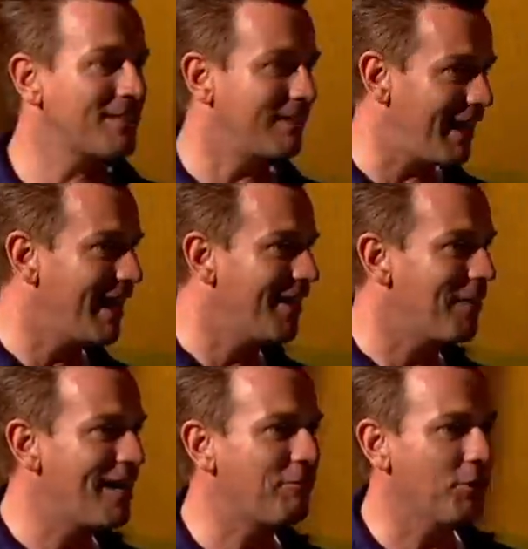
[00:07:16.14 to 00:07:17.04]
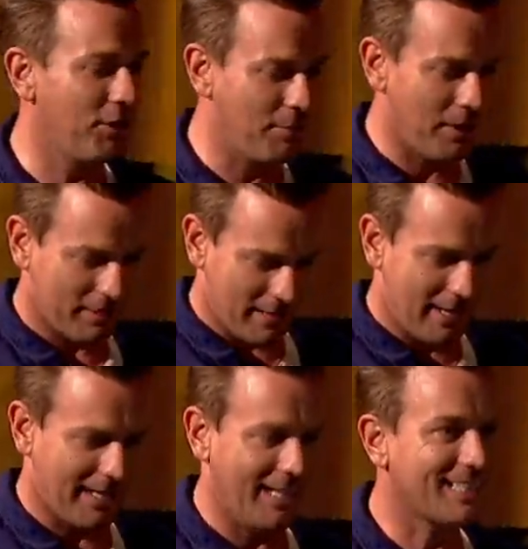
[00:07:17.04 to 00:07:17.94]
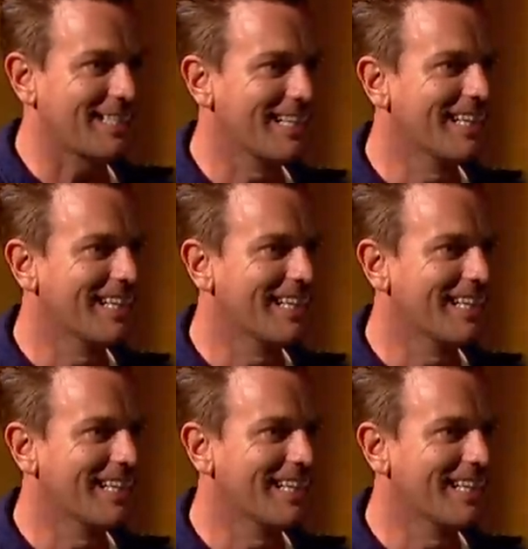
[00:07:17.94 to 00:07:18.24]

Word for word: the thing I arrive on? And they went, there it is.